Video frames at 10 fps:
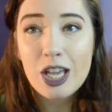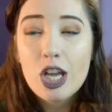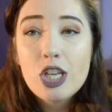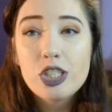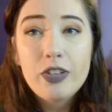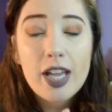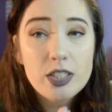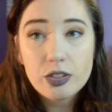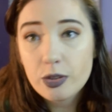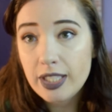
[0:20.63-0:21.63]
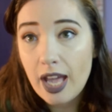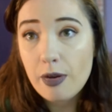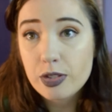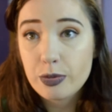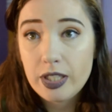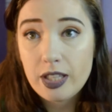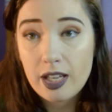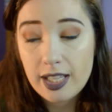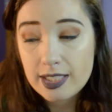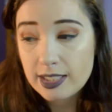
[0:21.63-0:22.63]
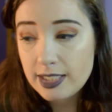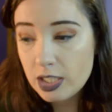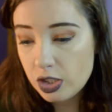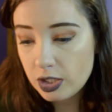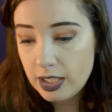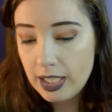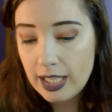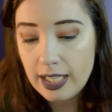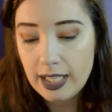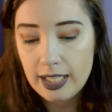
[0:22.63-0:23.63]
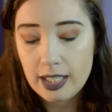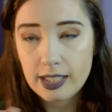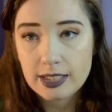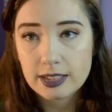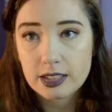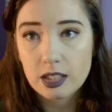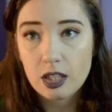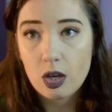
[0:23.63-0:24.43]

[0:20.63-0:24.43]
So if you guys don't know what the O.W.L.s Readathon is, essentially it is